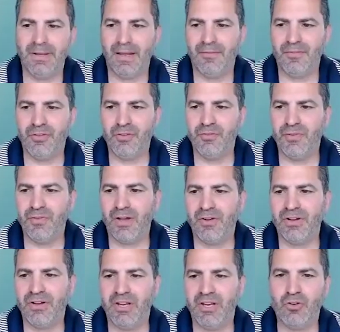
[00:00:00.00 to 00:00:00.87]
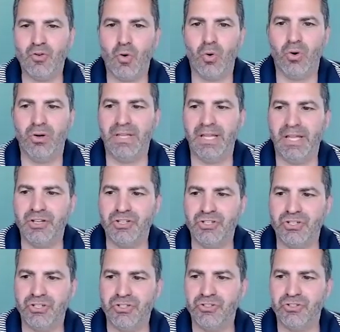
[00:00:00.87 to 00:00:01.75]
have you found any
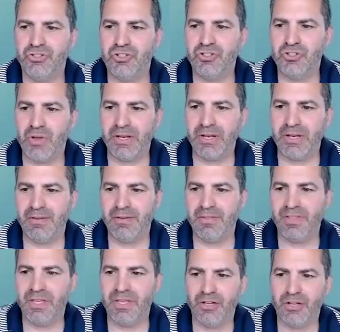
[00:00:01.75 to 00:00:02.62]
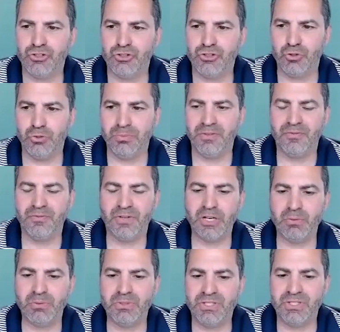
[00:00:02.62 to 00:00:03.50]
correlations to any of the Schulman
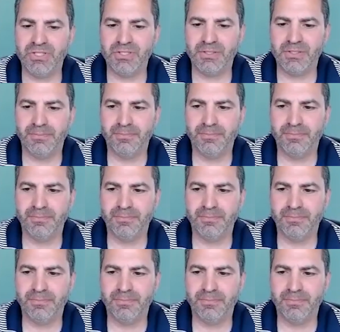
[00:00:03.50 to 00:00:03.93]
frequencies?